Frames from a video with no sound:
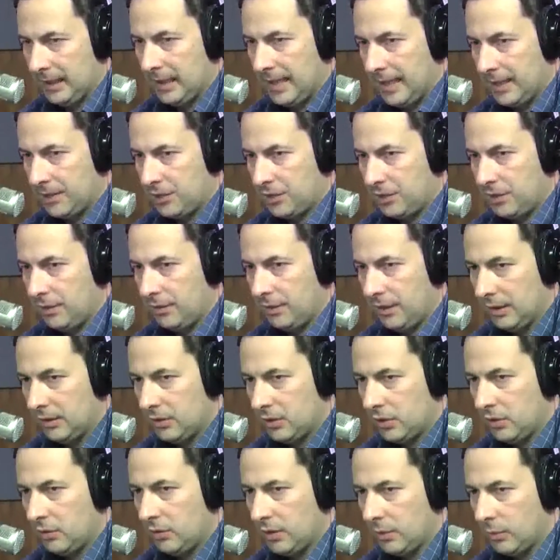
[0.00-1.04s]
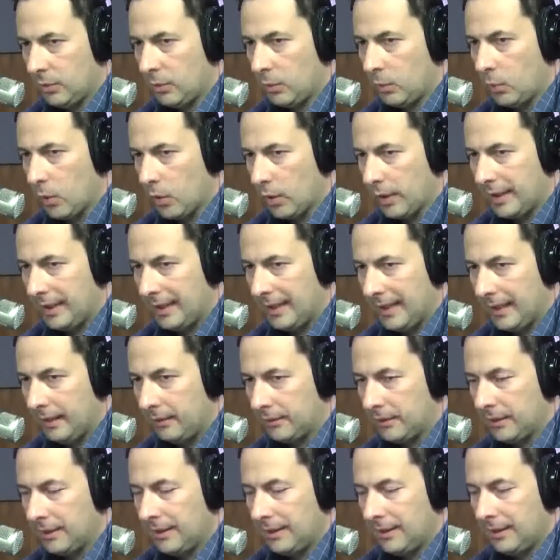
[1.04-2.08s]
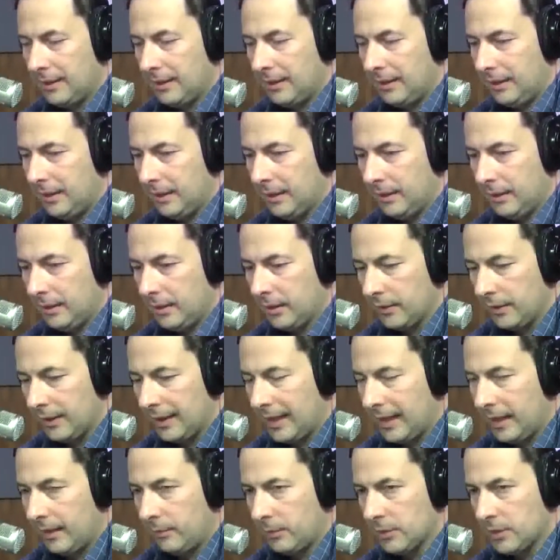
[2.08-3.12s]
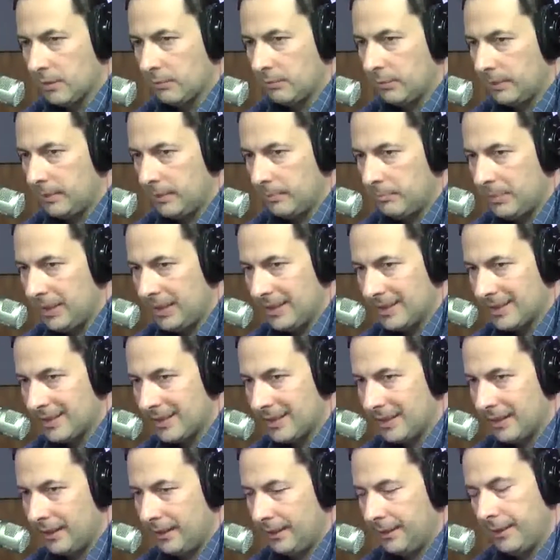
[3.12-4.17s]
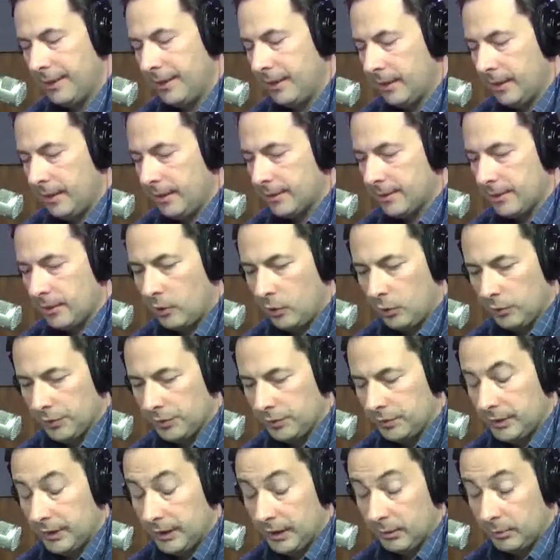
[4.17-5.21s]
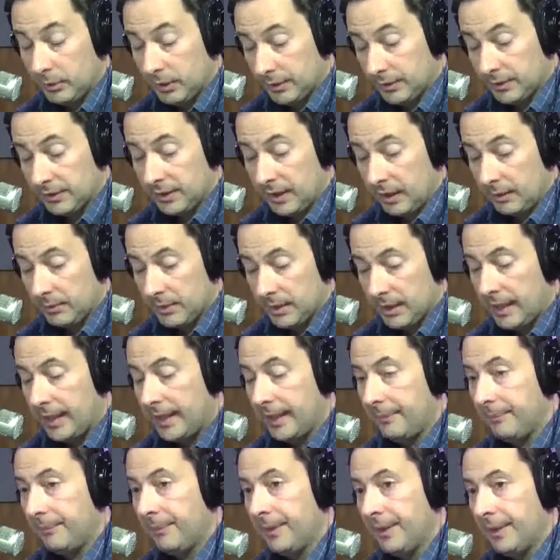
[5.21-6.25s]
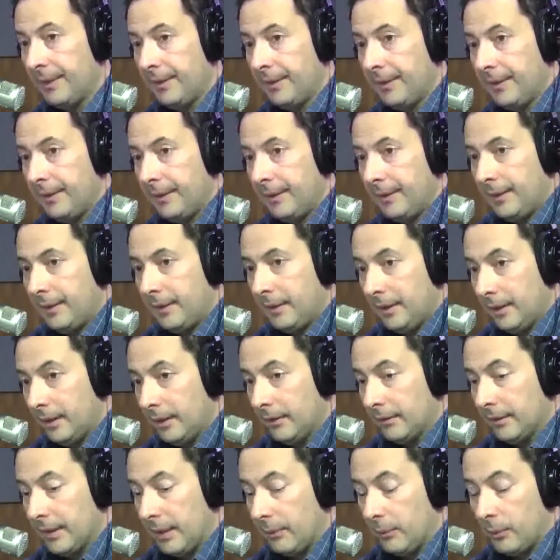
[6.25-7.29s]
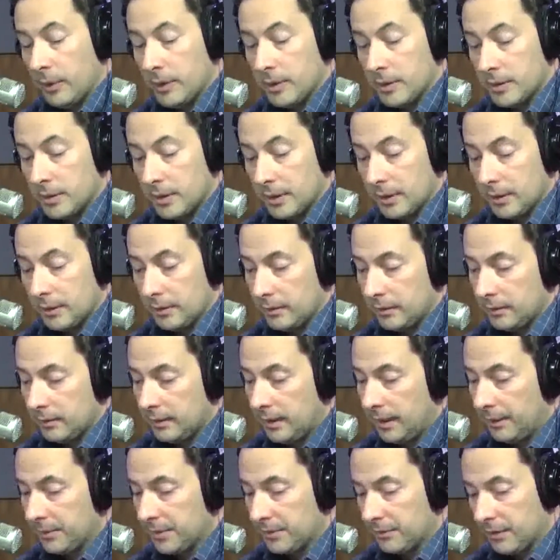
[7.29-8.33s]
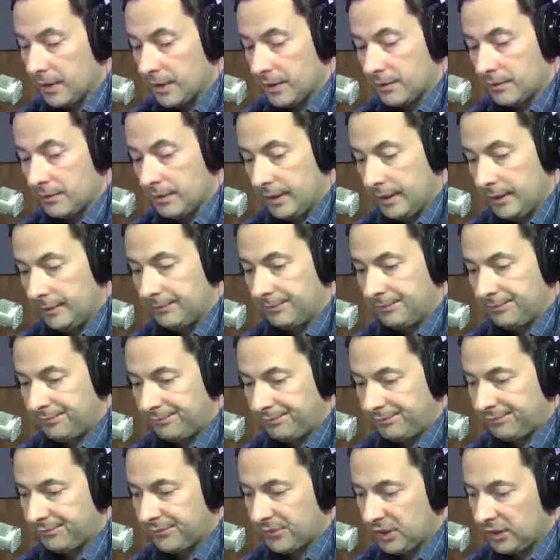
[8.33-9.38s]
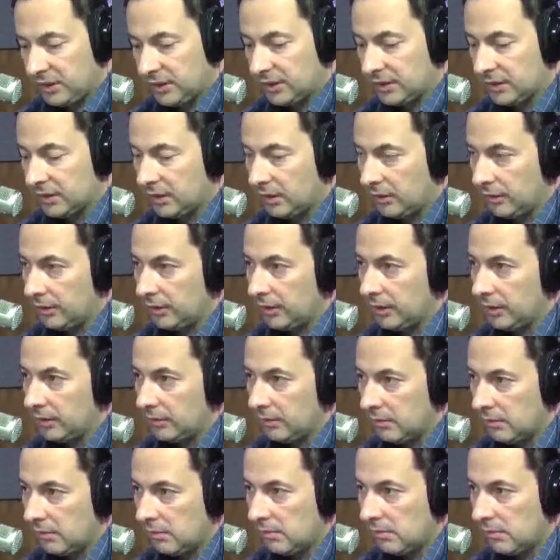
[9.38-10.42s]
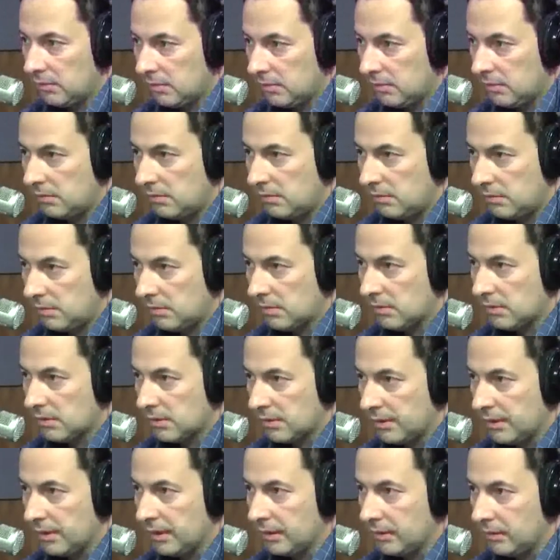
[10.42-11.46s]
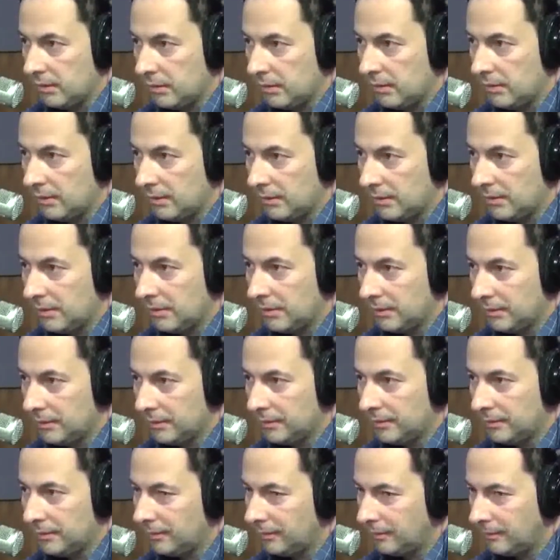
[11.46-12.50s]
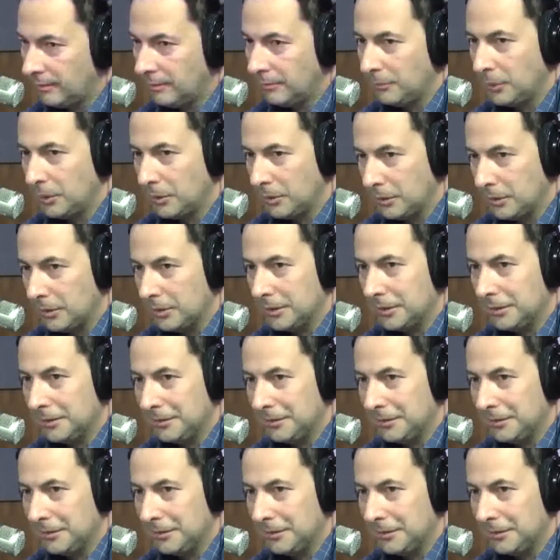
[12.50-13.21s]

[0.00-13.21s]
last year. You had 2 that were working out. You had the other guy was at BC. It's a whole new deal, but at the same time, that was frustrating. So this is all good. This is good. Real good.